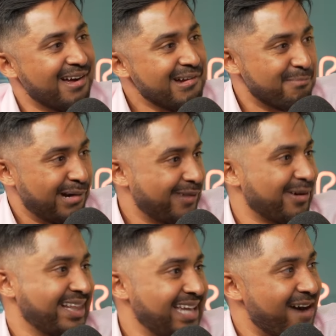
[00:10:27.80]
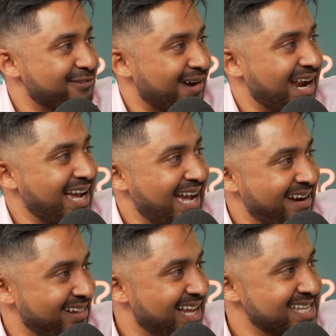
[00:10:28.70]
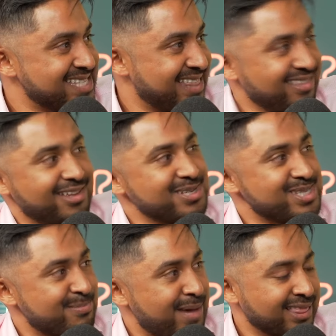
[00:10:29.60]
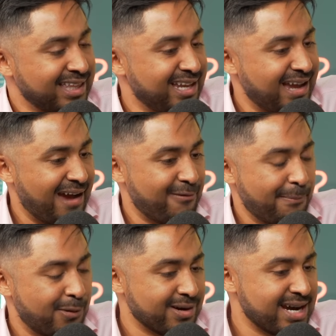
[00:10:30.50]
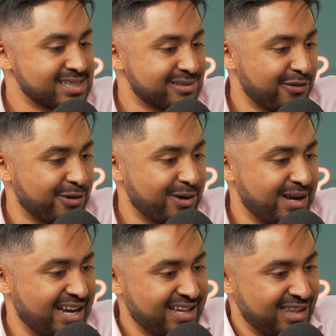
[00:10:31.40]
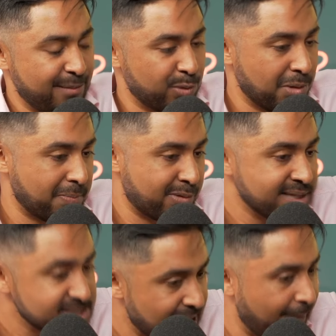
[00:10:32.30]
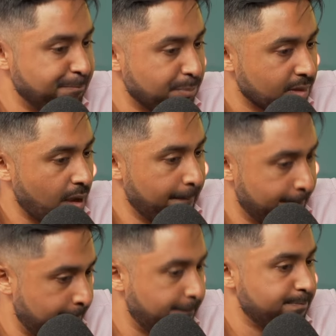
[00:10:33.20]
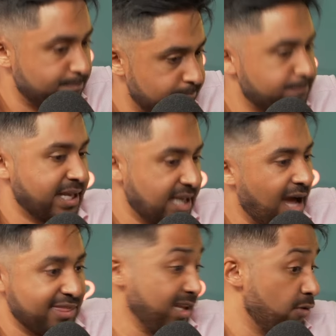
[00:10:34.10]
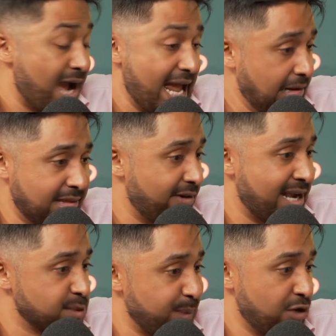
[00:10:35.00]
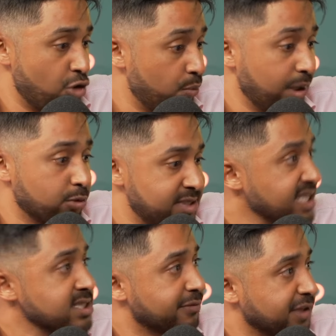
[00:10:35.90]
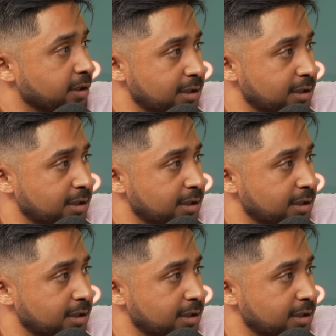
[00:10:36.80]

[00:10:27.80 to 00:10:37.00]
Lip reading: pretty quickly after I analyze those monthly report cards for the employment prints. But, yeah, I think you're right. There has been no real test of it.